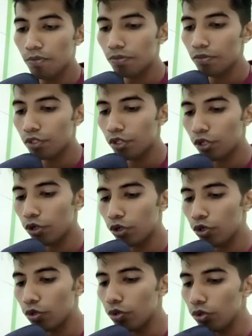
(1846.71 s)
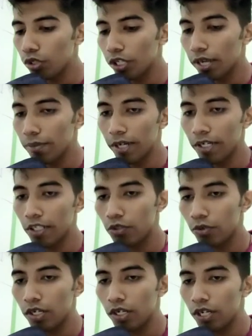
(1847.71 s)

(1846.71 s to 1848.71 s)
0 to k minus 1,